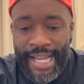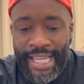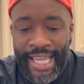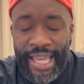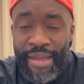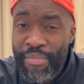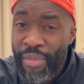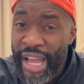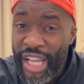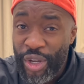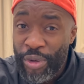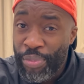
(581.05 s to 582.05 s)
It
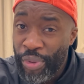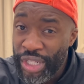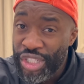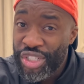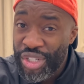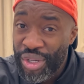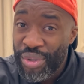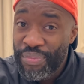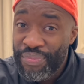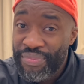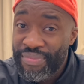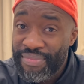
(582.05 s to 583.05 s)
might go points, you know.
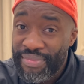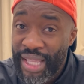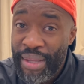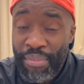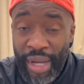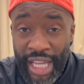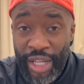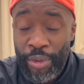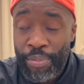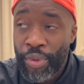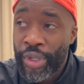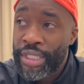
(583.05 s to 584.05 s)
It might go
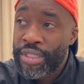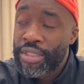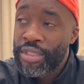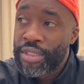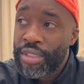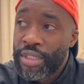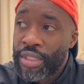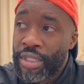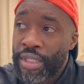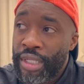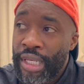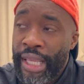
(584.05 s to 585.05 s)
points.
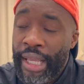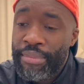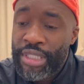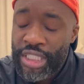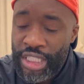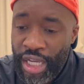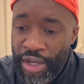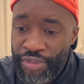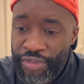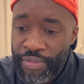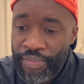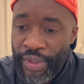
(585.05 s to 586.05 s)
Liam's
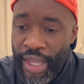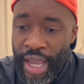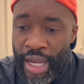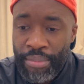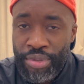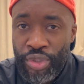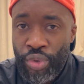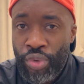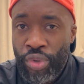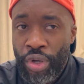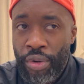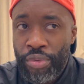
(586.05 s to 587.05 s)
tough, and I'm still
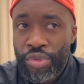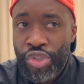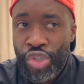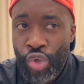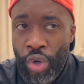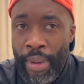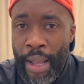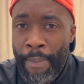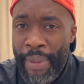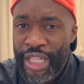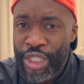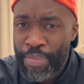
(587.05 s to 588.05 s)
not sure about
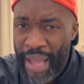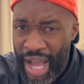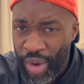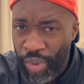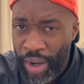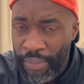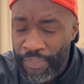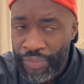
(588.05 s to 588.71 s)
Ben's power.